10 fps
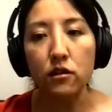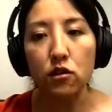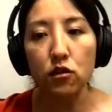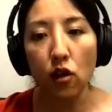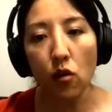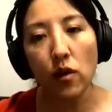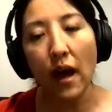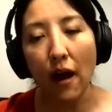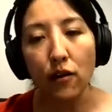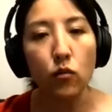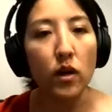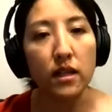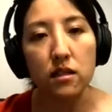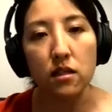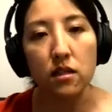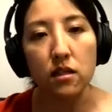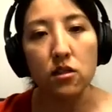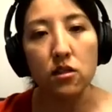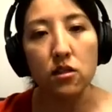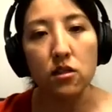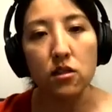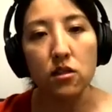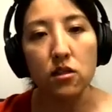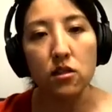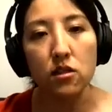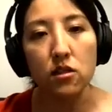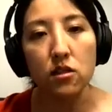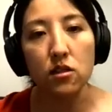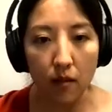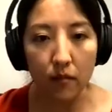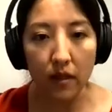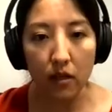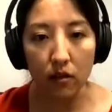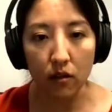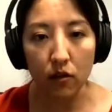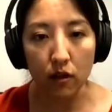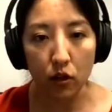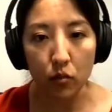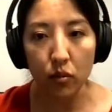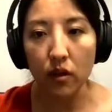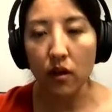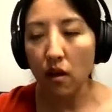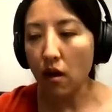and a slower outer one that's adjusting this inner learning loop.